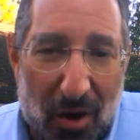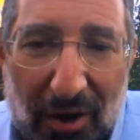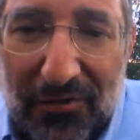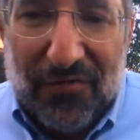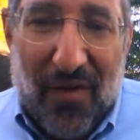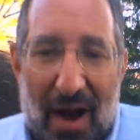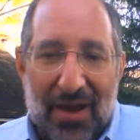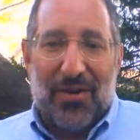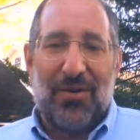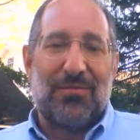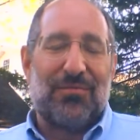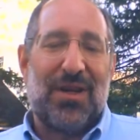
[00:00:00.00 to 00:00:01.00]
on
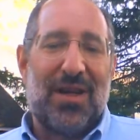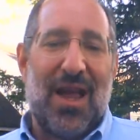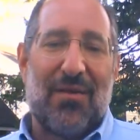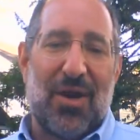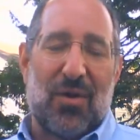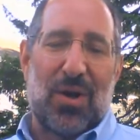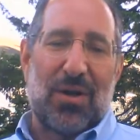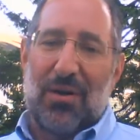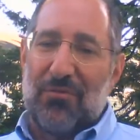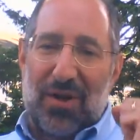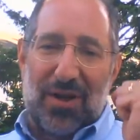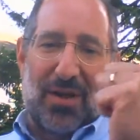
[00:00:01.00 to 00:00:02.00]
fire, really
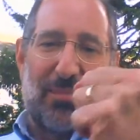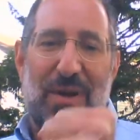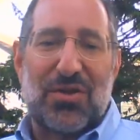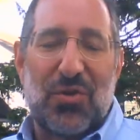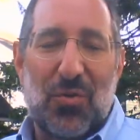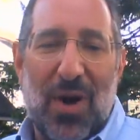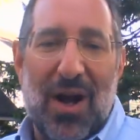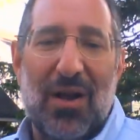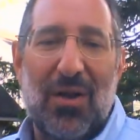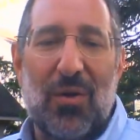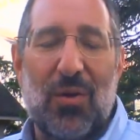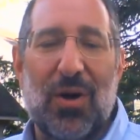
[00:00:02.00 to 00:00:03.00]
and really pitching
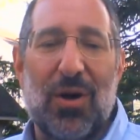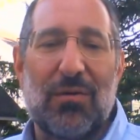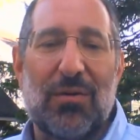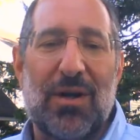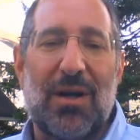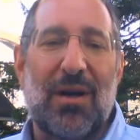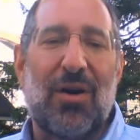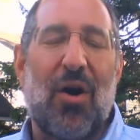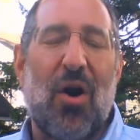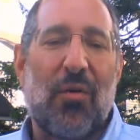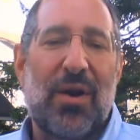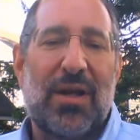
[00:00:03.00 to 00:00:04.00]
well, or
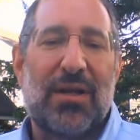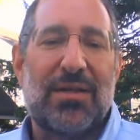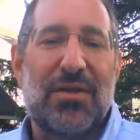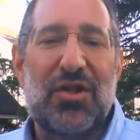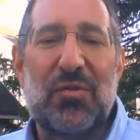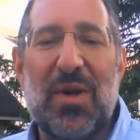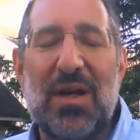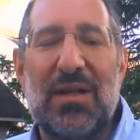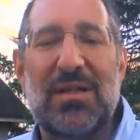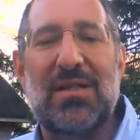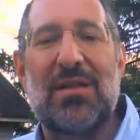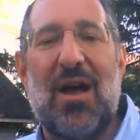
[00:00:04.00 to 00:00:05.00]
already considered to be
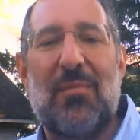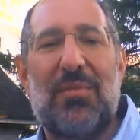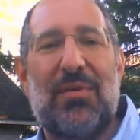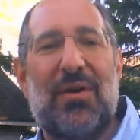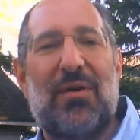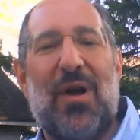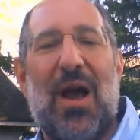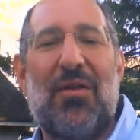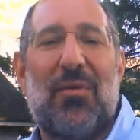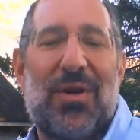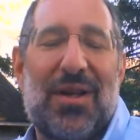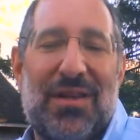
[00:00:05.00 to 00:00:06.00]
in a slump, and how
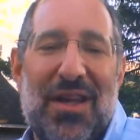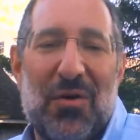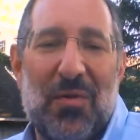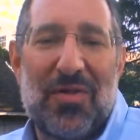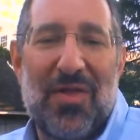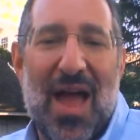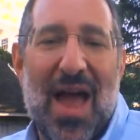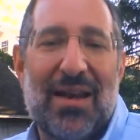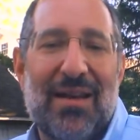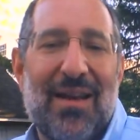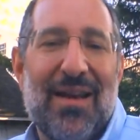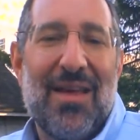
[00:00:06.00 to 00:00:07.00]
they're going to deal with
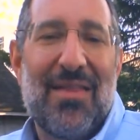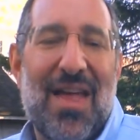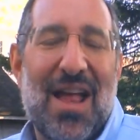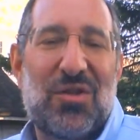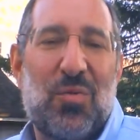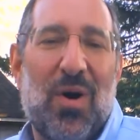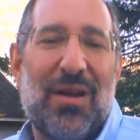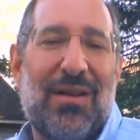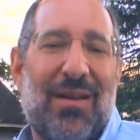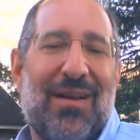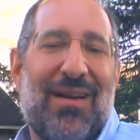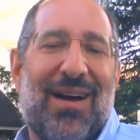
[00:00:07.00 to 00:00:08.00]
that. That's what
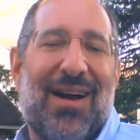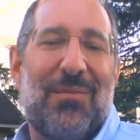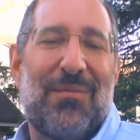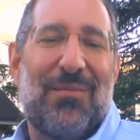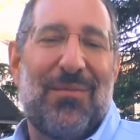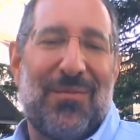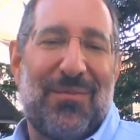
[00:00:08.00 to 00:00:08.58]
you